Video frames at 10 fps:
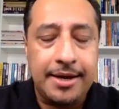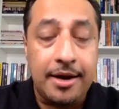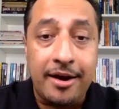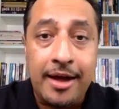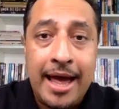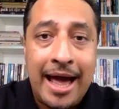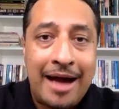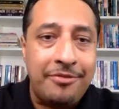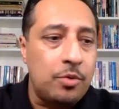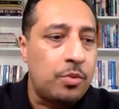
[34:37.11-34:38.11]
And
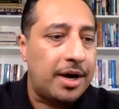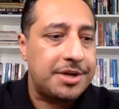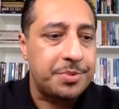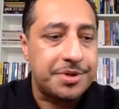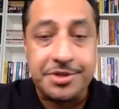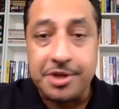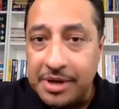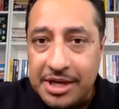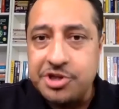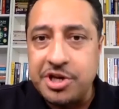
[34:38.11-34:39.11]
having worked with so
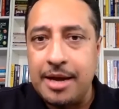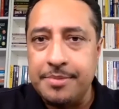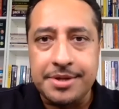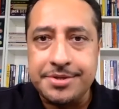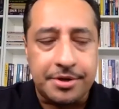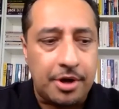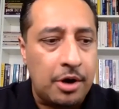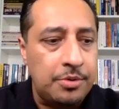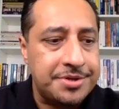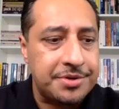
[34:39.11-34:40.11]
many chairmen and
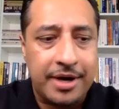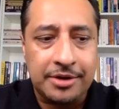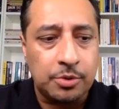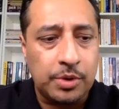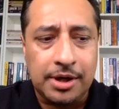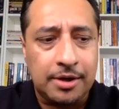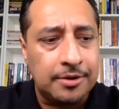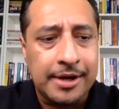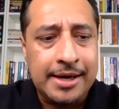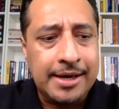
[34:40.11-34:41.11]
owners around the world,
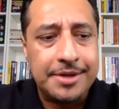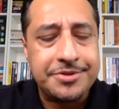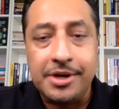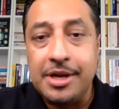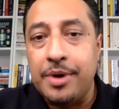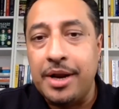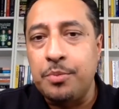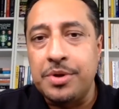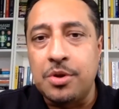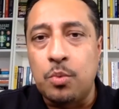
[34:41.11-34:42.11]
it's only when I'm
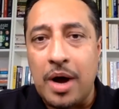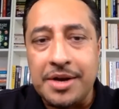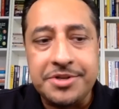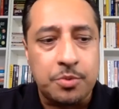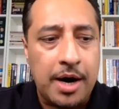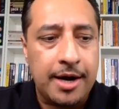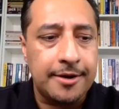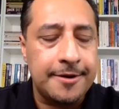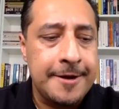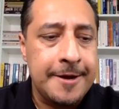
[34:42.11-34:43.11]
with them one-to-one